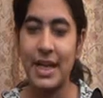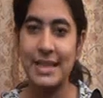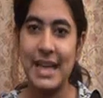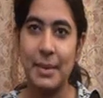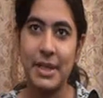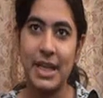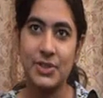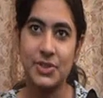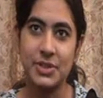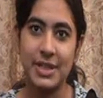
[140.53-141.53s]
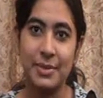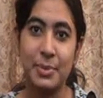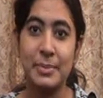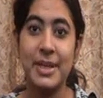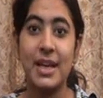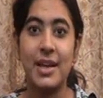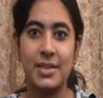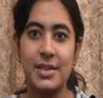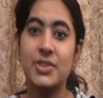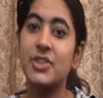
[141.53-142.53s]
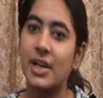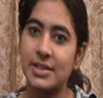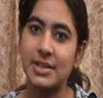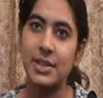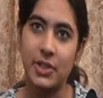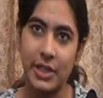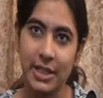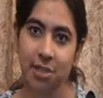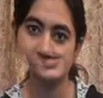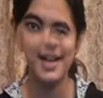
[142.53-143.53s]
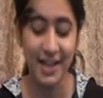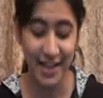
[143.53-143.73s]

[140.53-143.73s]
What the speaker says: examination that will be conducted in 2013.